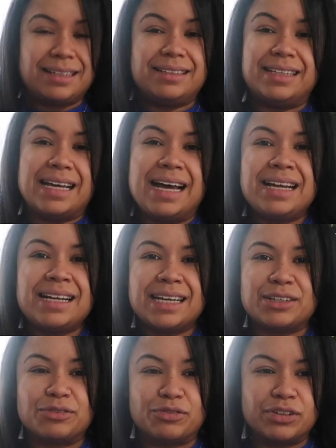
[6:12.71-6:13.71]
They had
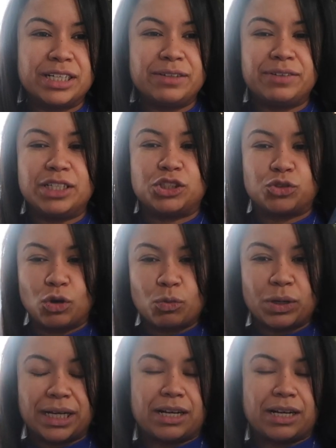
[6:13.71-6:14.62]
like a really, really short one,